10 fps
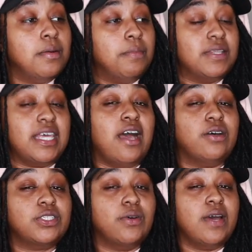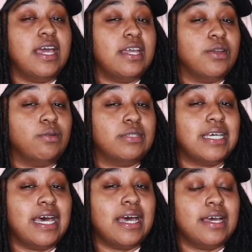but they also had no
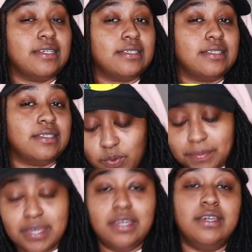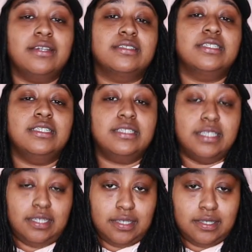ties. When me and
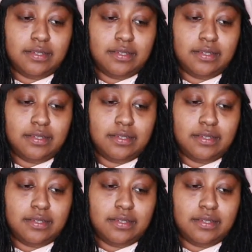Titi